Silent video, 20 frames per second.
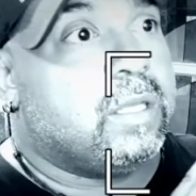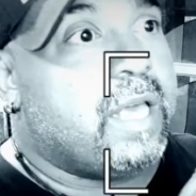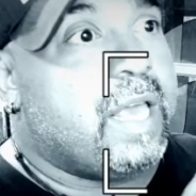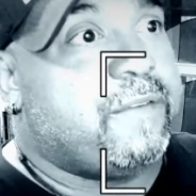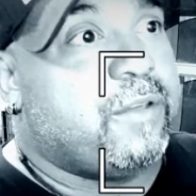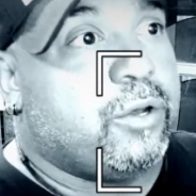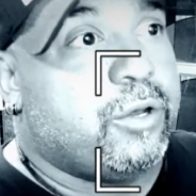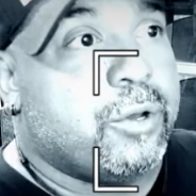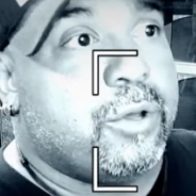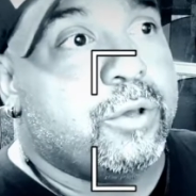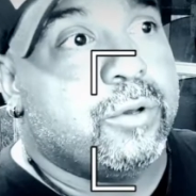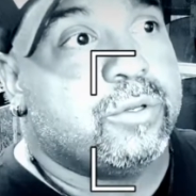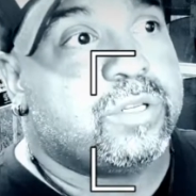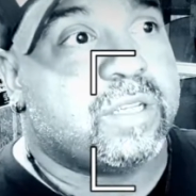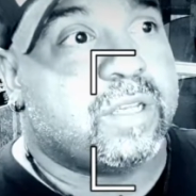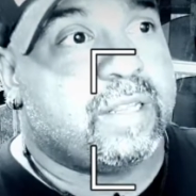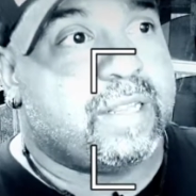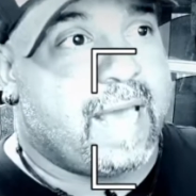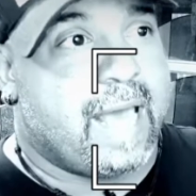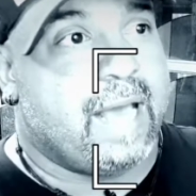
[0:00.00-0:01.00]
If you do use
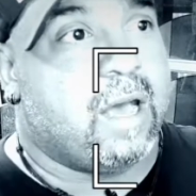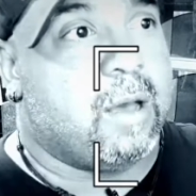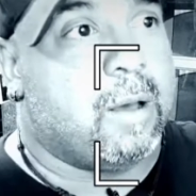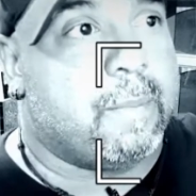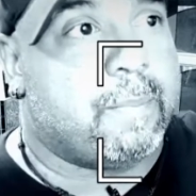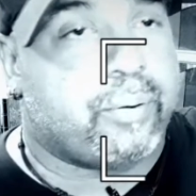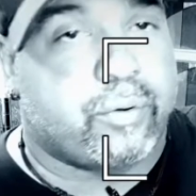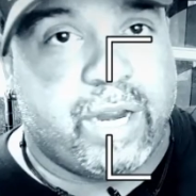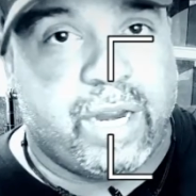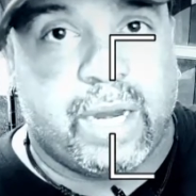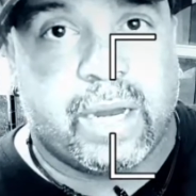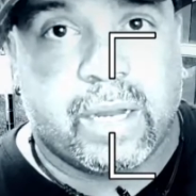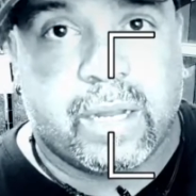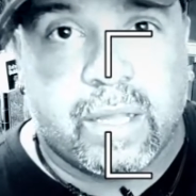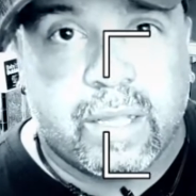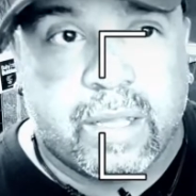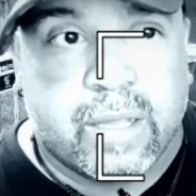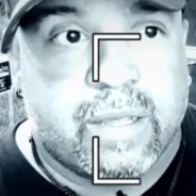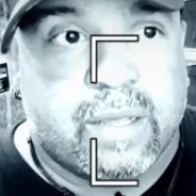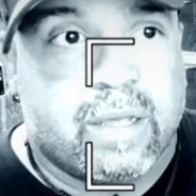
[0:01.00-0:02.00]
that a
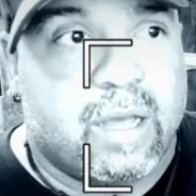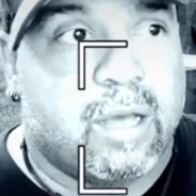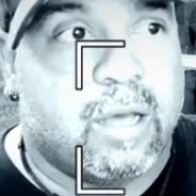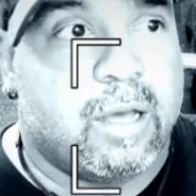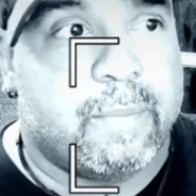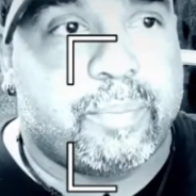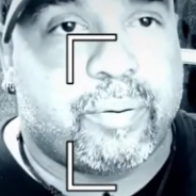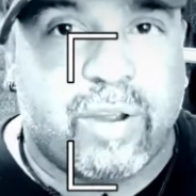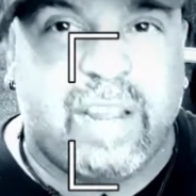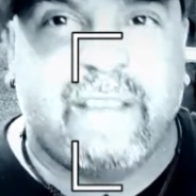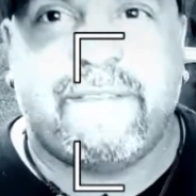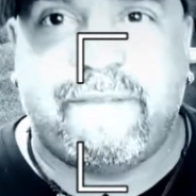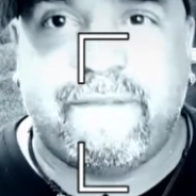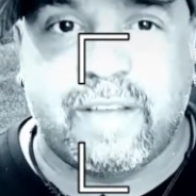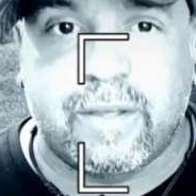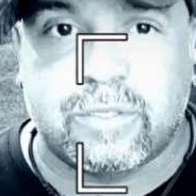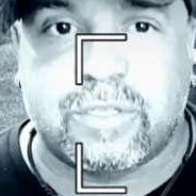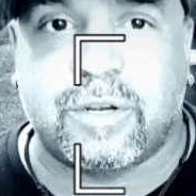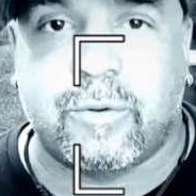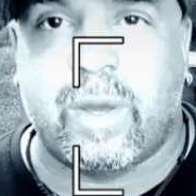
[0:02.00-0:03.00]

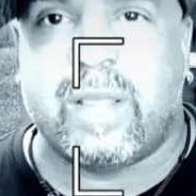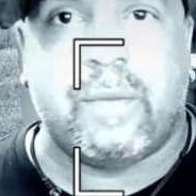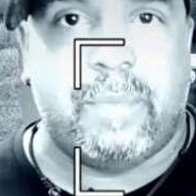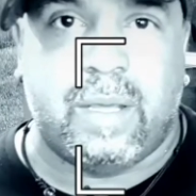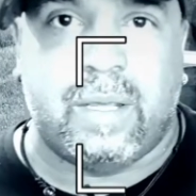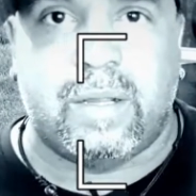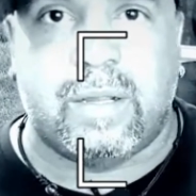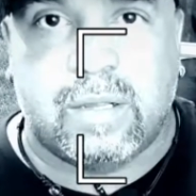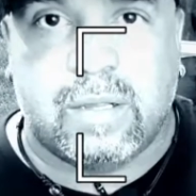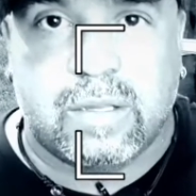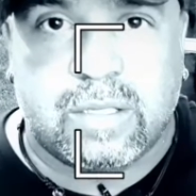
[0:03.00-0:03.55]
pre-filtered, whether it be